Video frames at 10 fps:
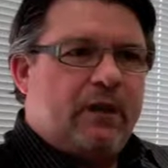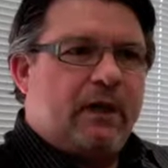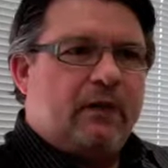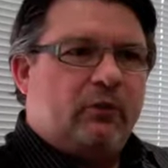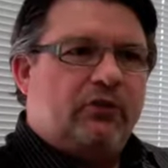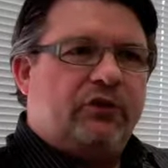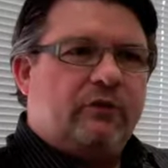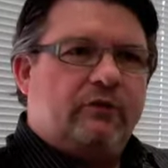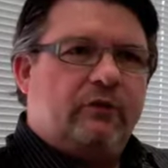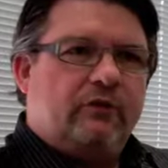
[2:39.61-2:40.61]

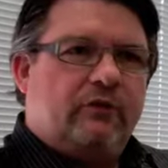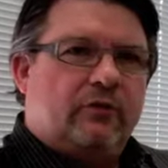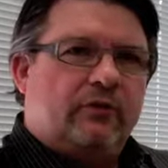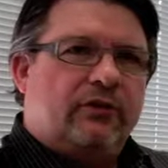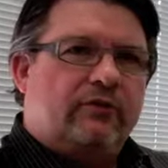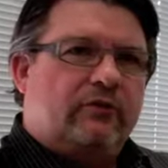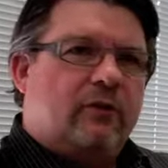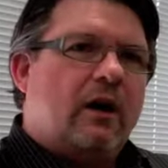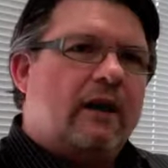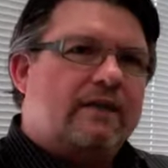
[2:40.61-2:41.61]
also, of course, the
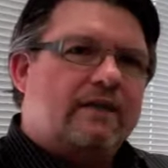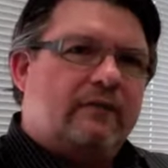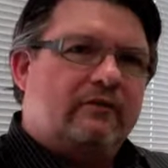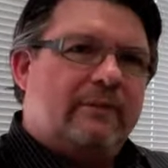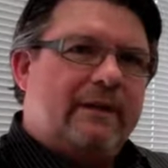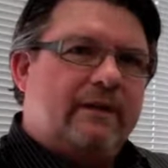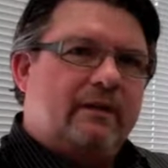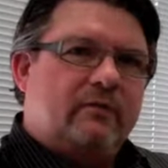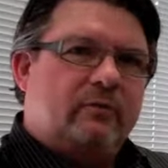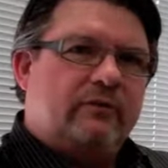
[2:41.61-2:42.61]
variety of media
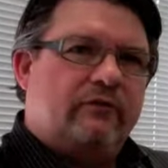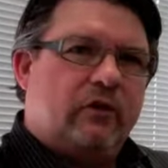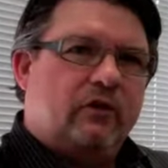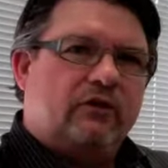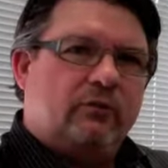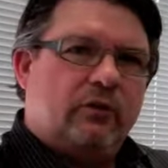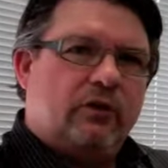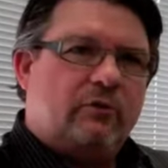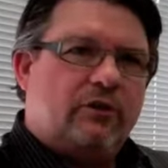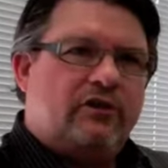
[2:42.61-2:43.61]
that we've got to
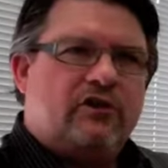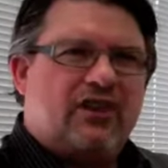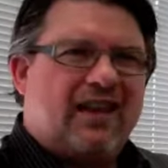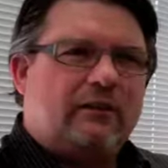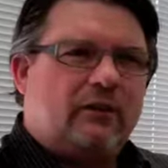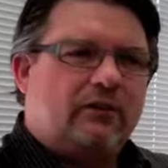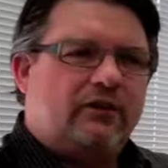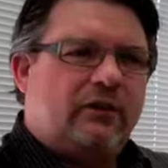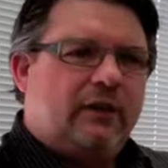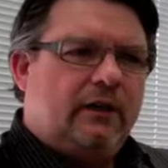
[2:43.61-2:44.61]
work with, the channels.